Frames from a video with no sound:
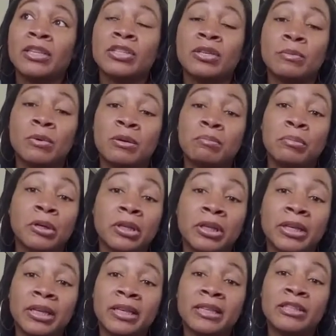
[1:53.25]
to be
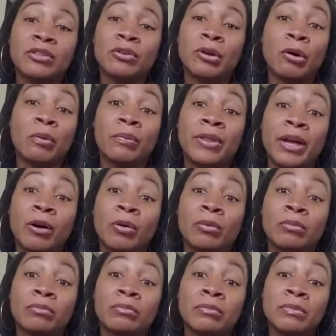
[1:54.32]
bullied, you know,
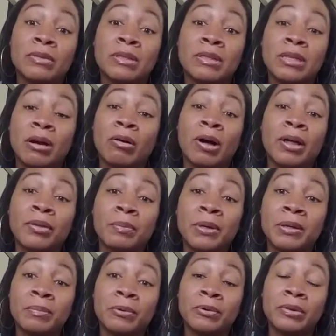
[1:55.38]
they'll tell other
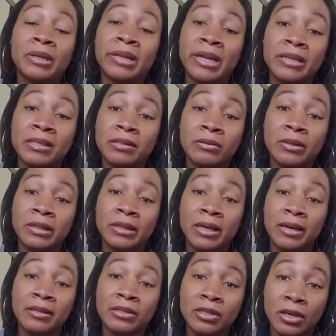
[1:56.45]
people to let certain
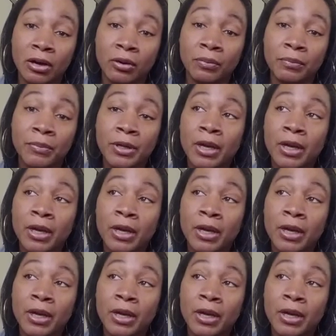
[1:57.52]
things go.